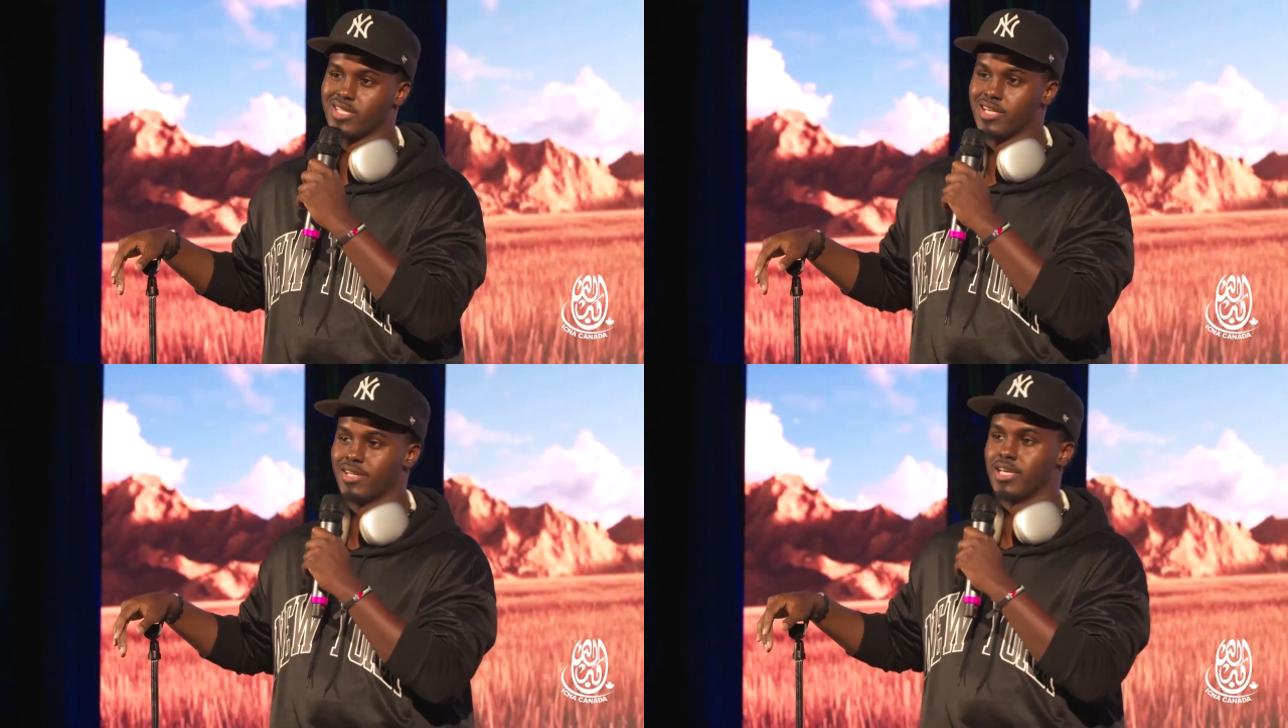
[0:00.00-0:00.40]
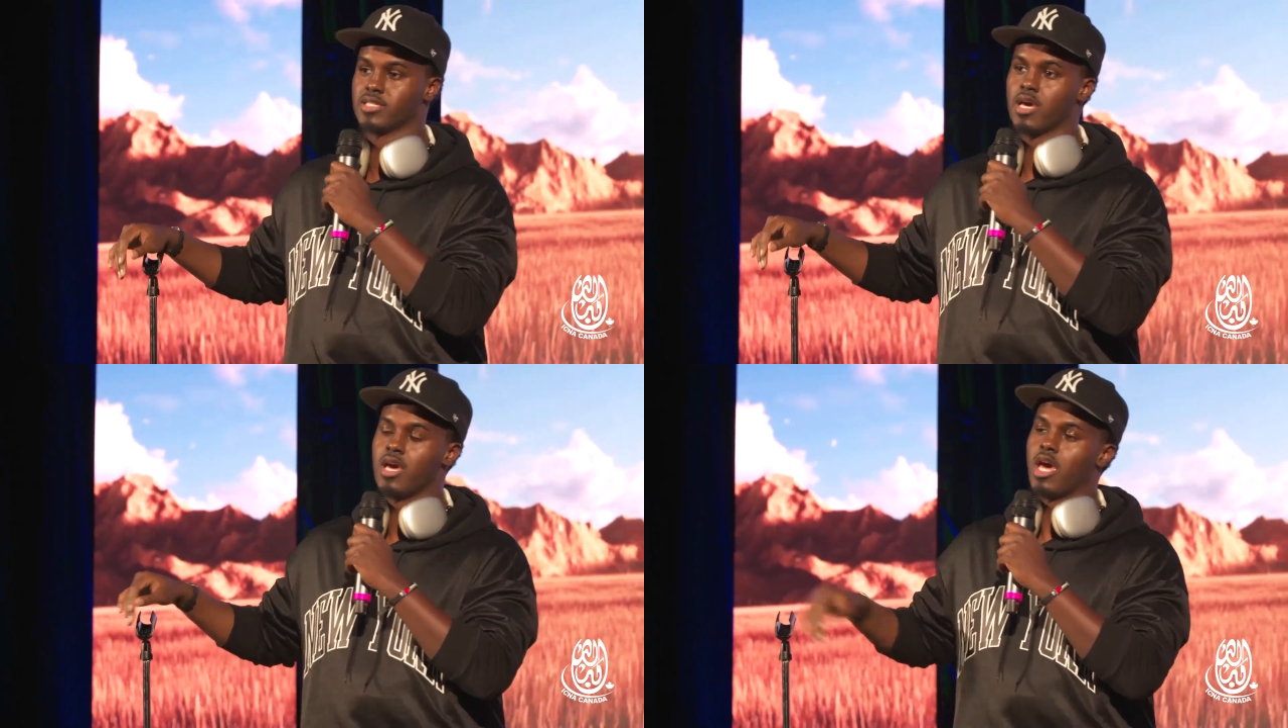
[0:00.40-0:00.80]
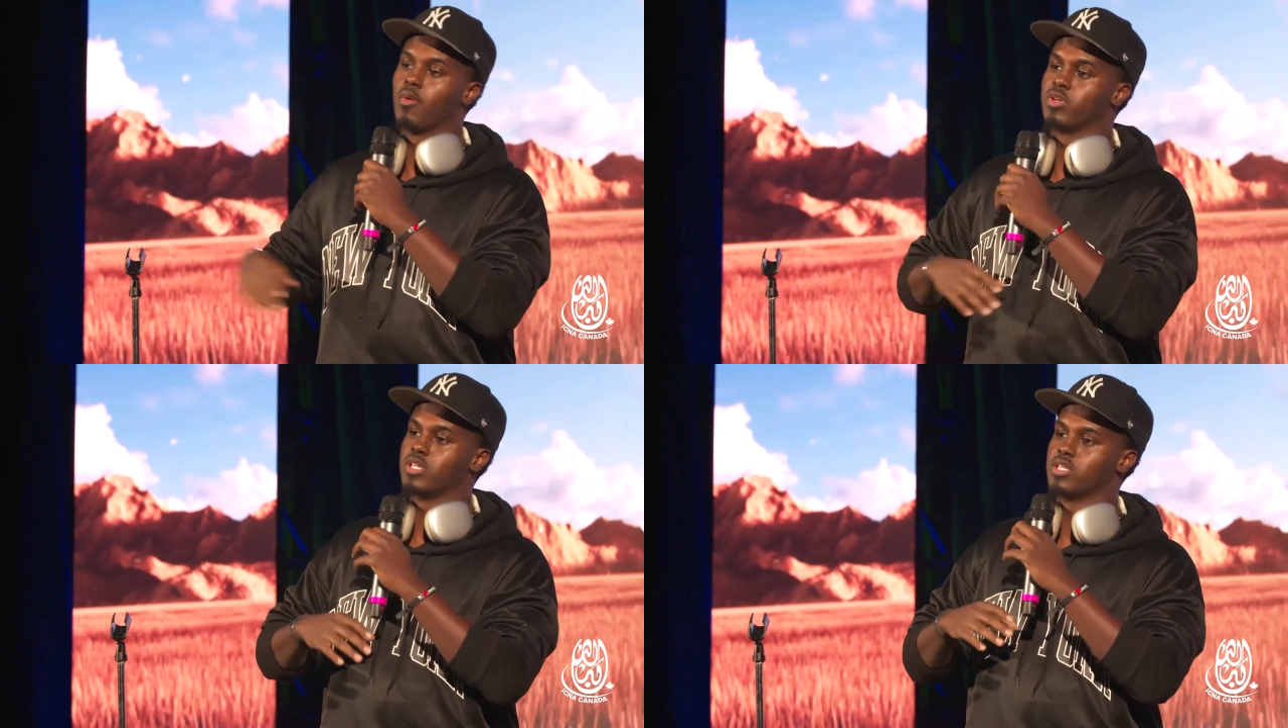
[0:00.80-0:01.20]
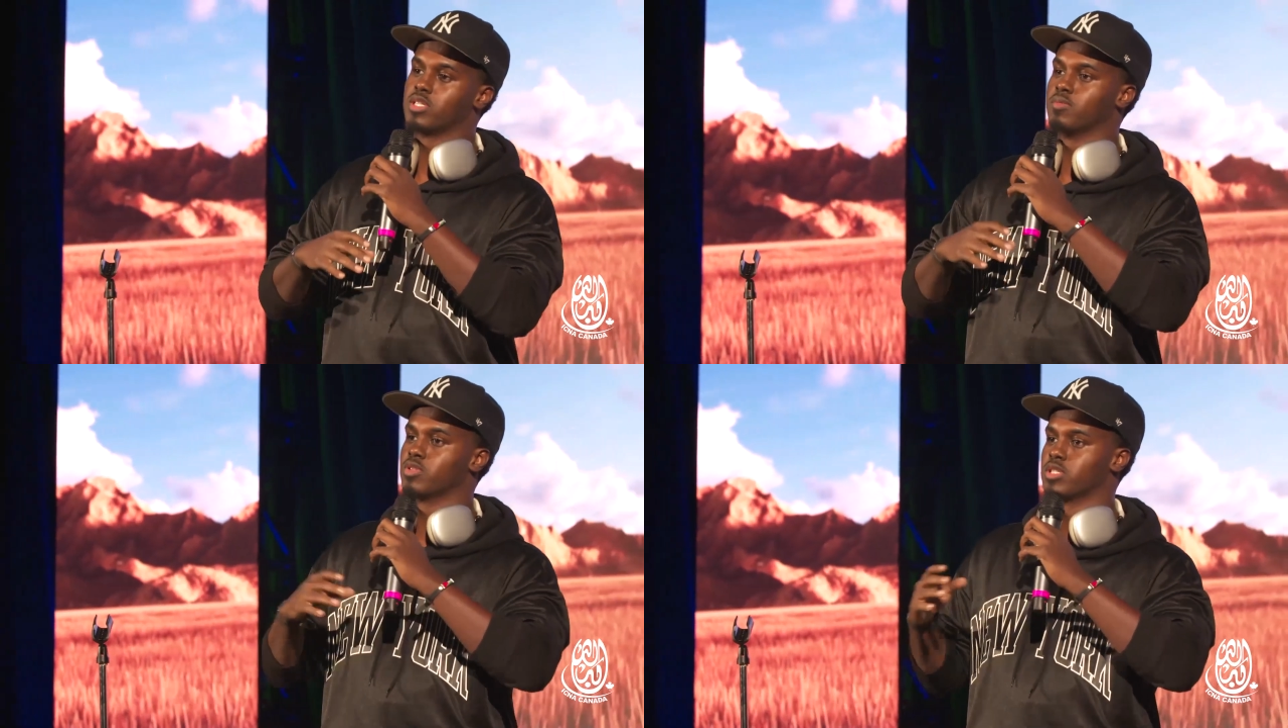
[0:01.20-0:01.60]
Sundays, and we teach the
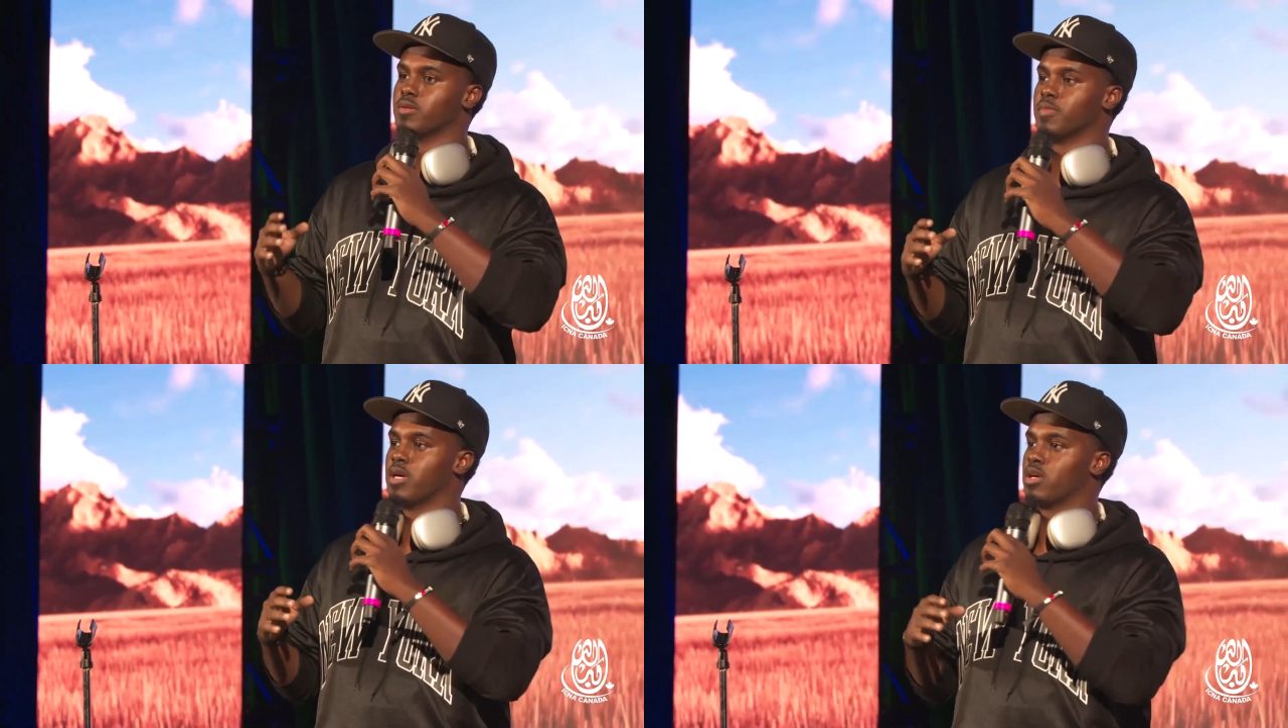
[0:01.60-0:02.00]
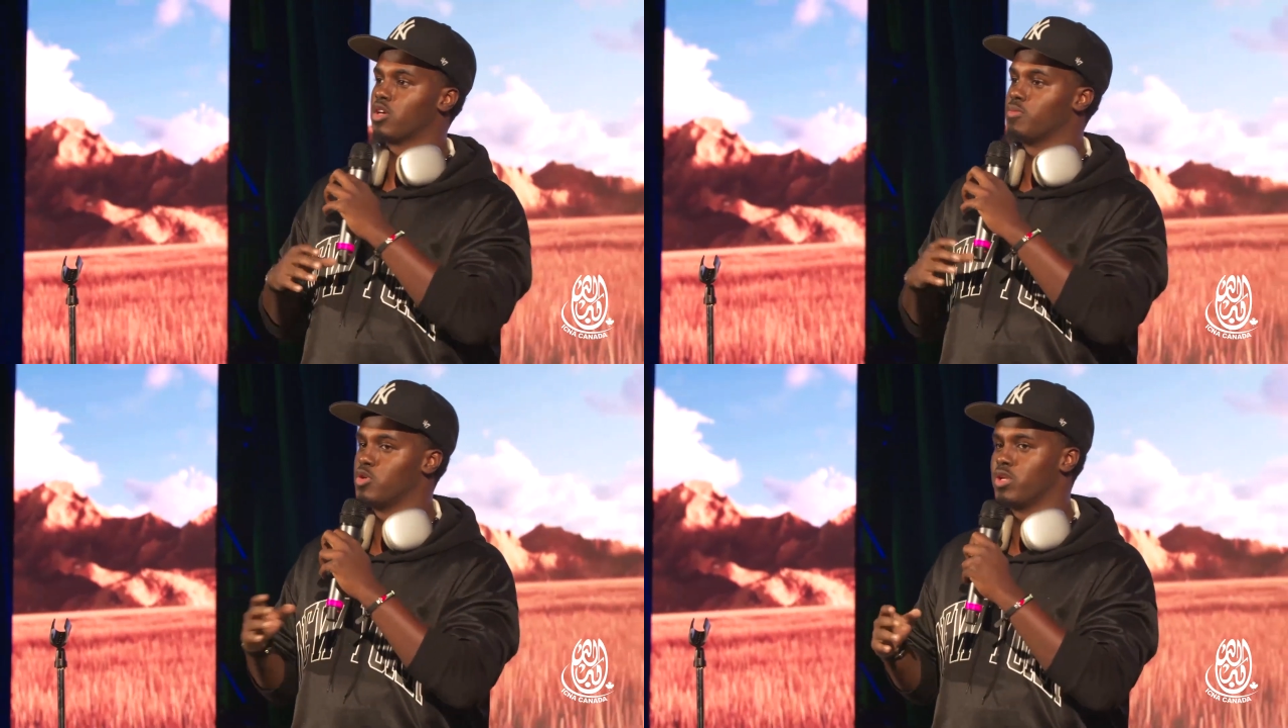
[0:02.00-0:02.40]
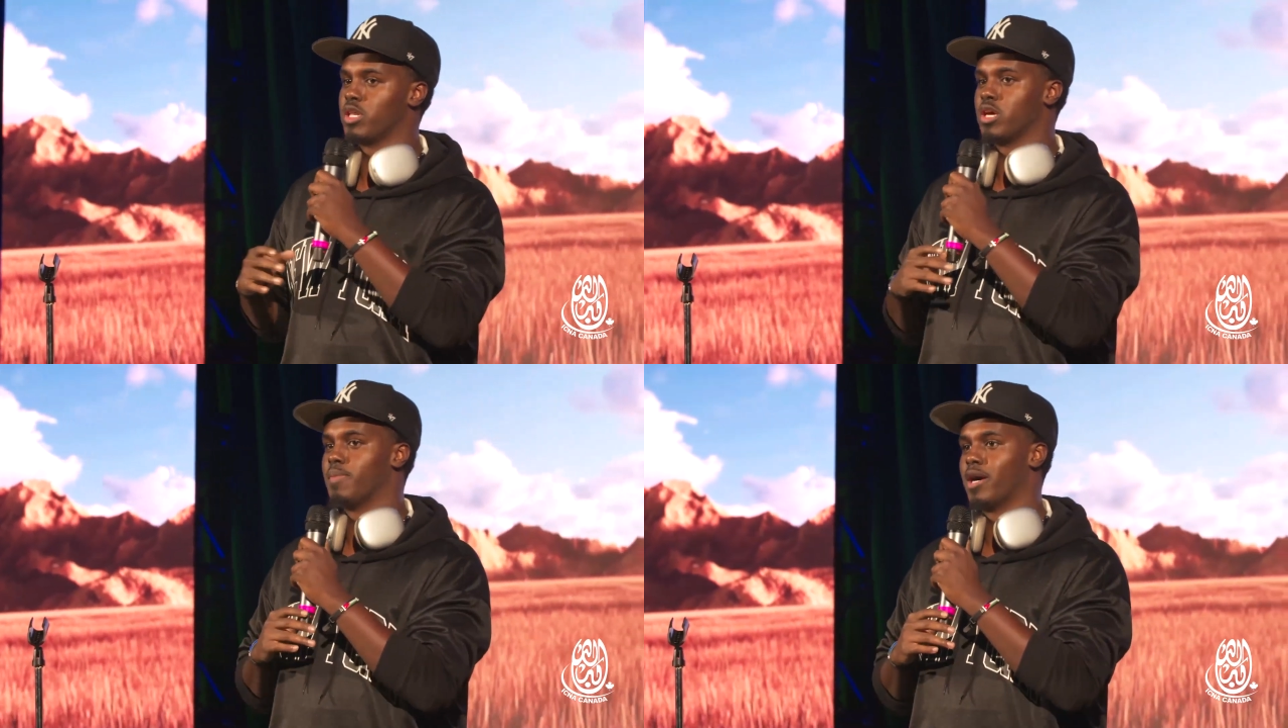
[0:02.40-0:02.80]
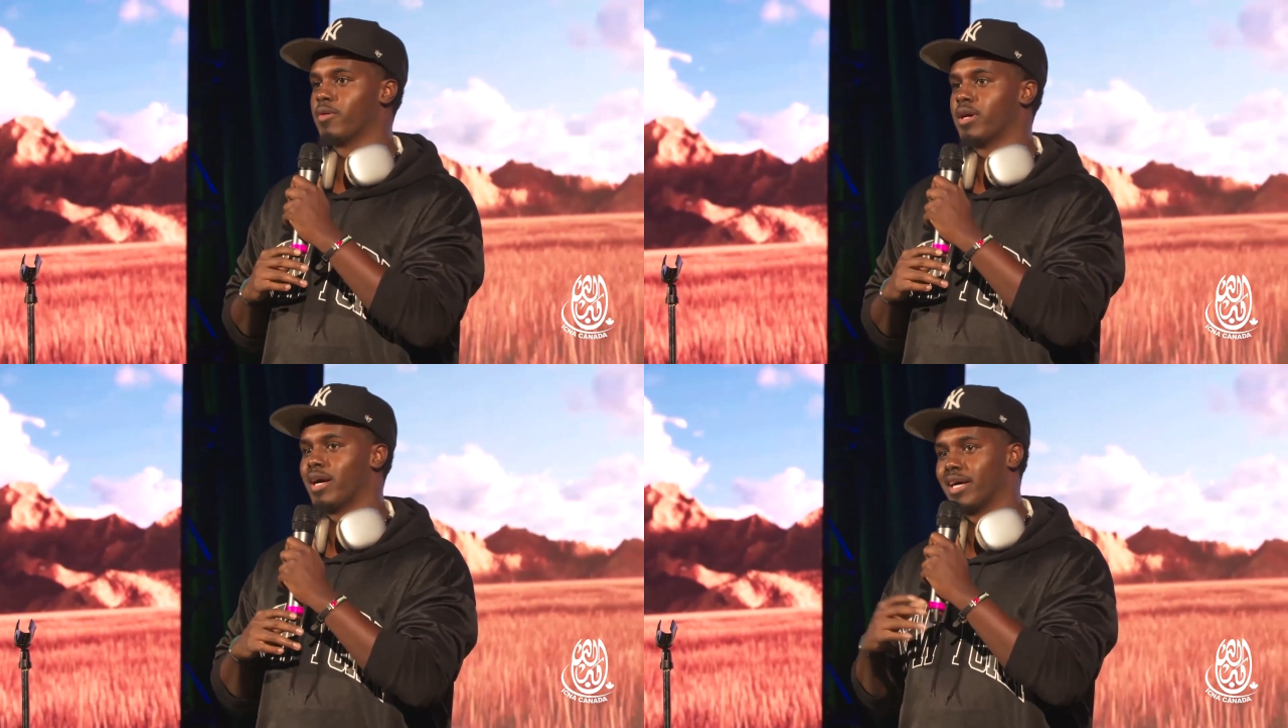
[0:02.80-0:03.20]
Muslim community
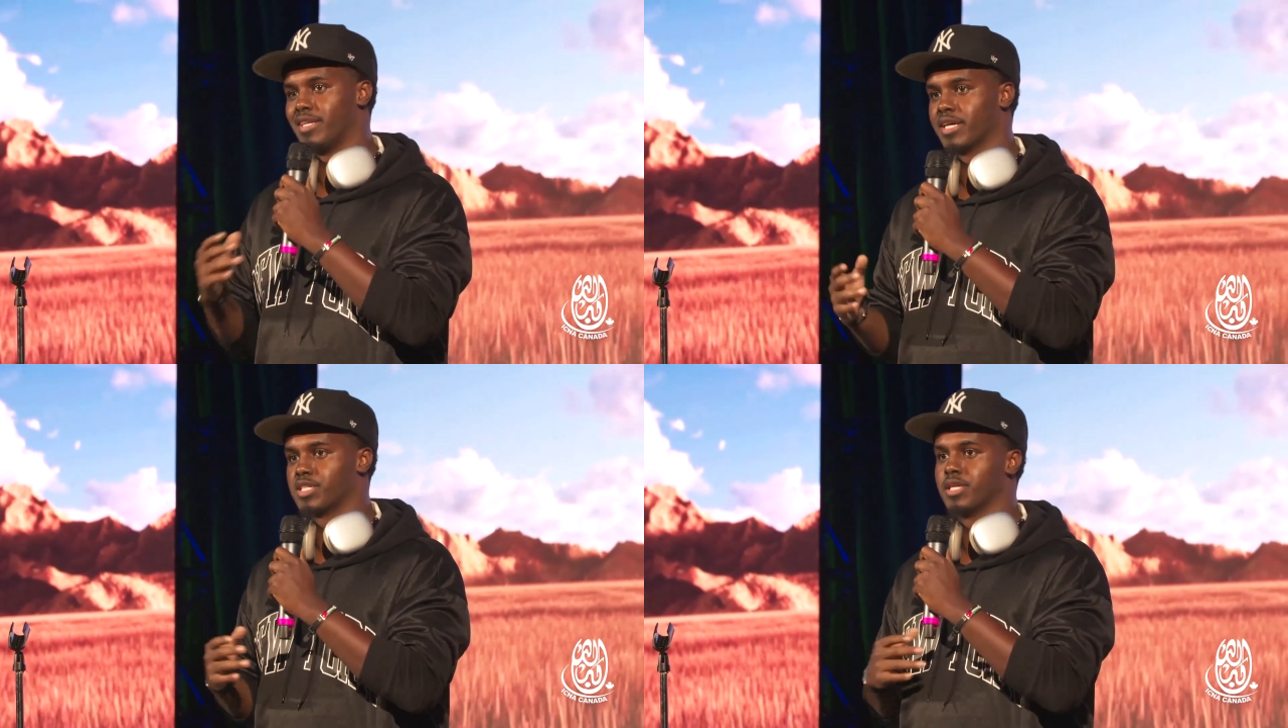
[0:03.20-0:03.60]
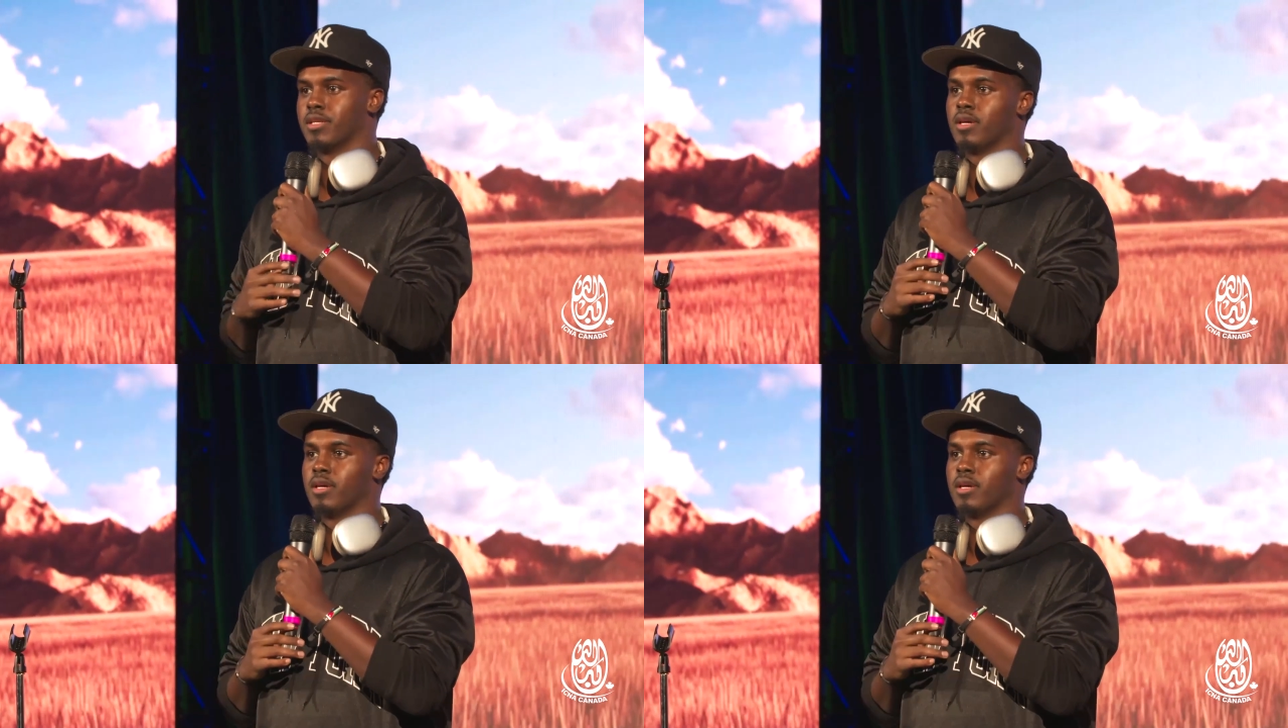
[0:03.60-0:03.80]
about addiction,